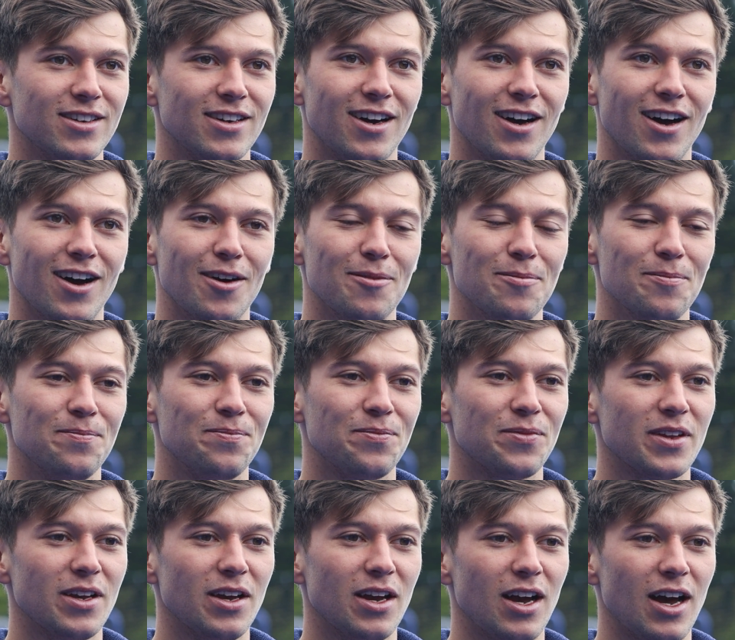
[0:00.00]

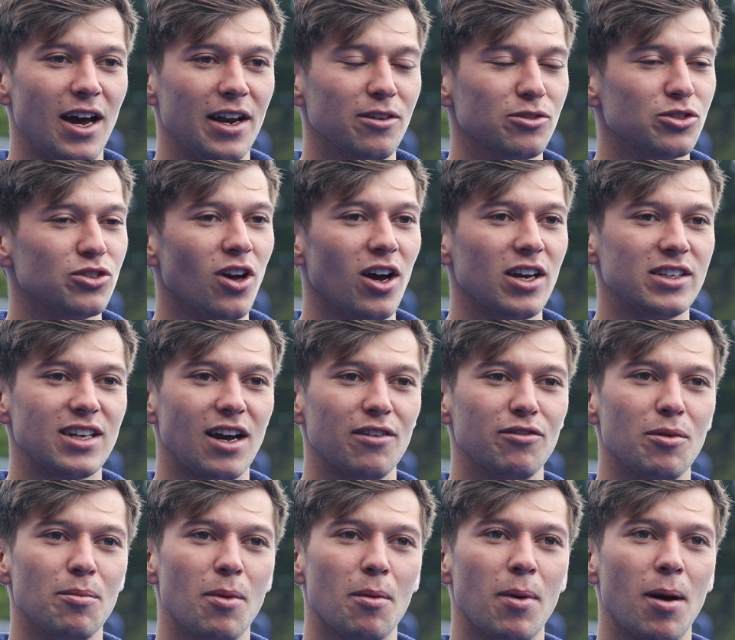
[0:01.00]
And it was nice
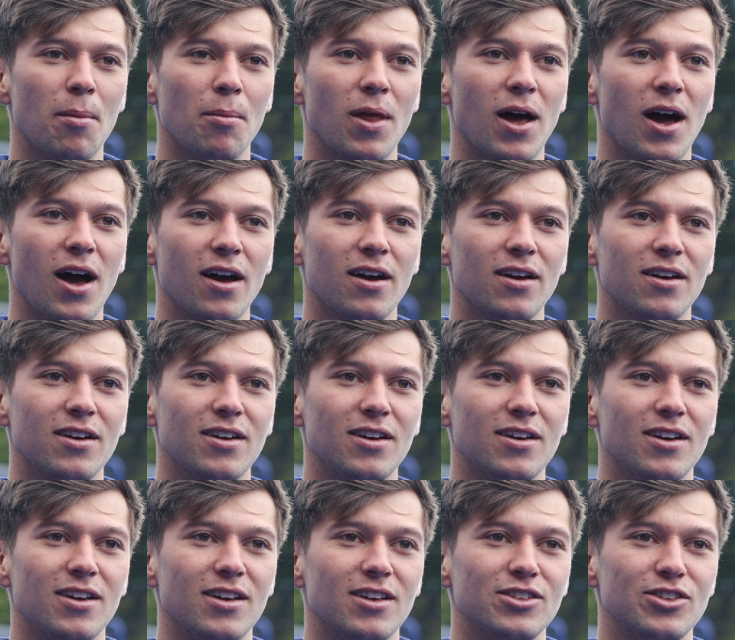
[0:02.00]
having my mum there.
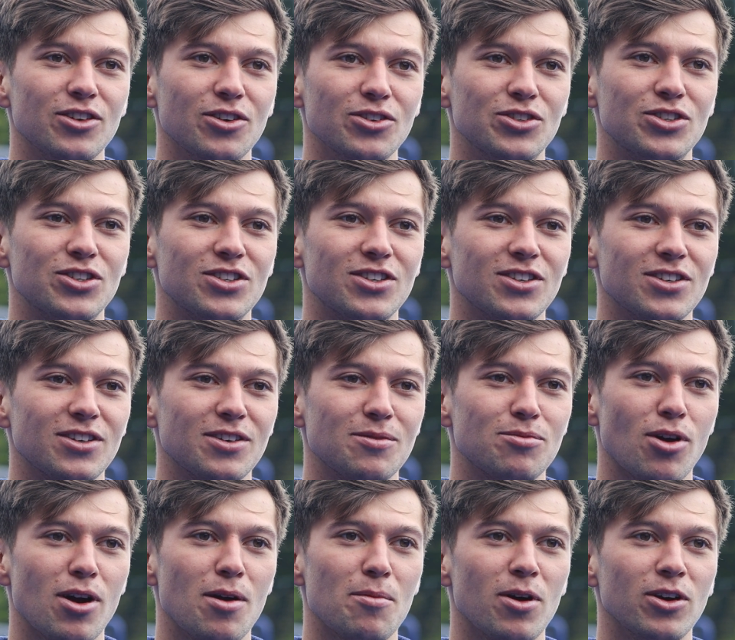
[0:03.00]
She was
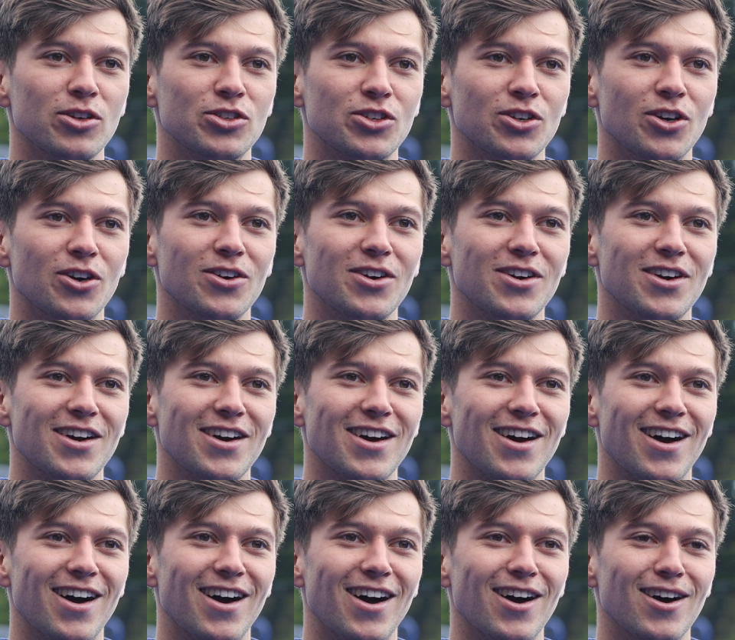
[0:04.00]
pretty emotional
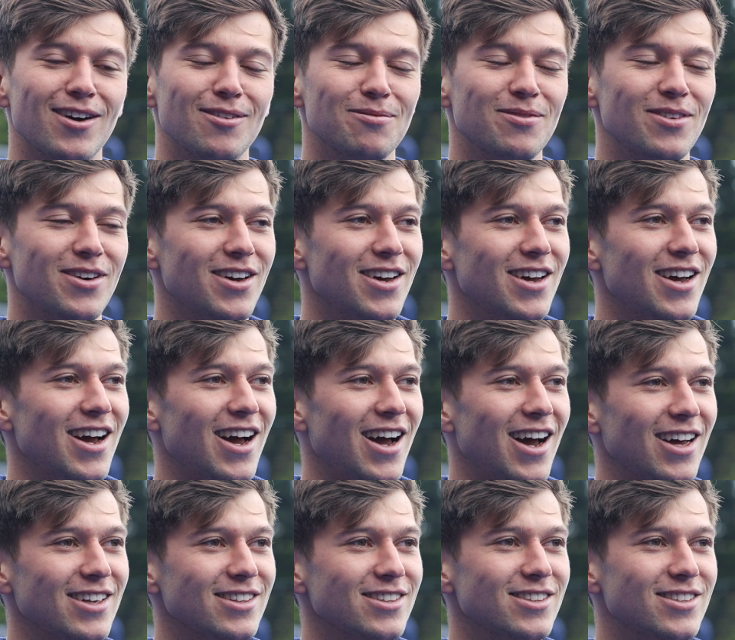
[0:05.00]

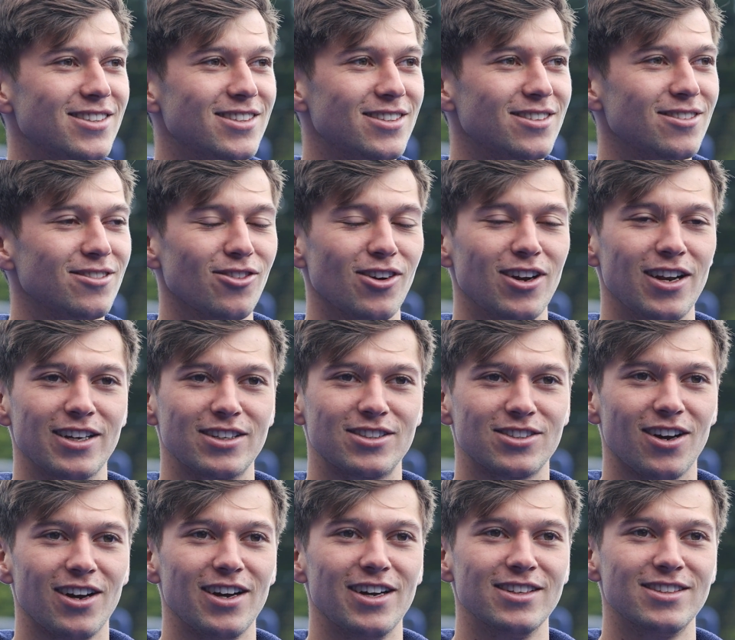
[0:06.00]
and really
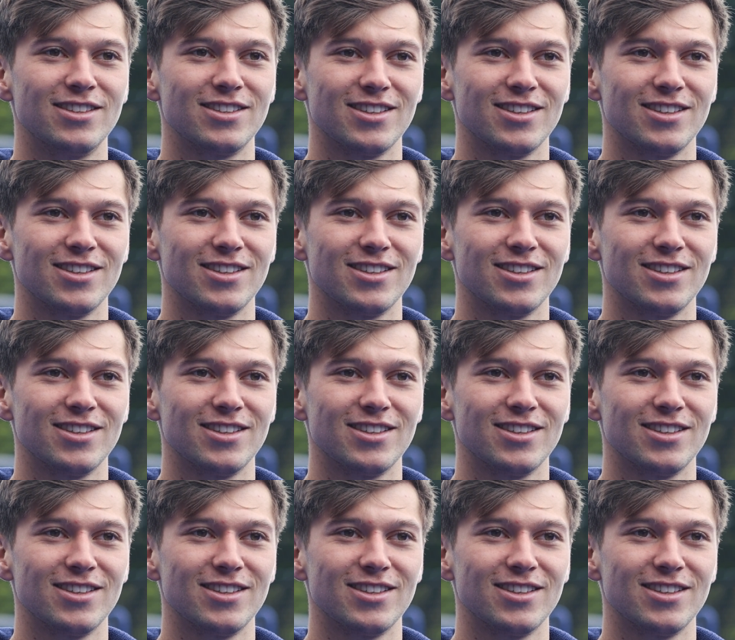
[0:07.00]
excited.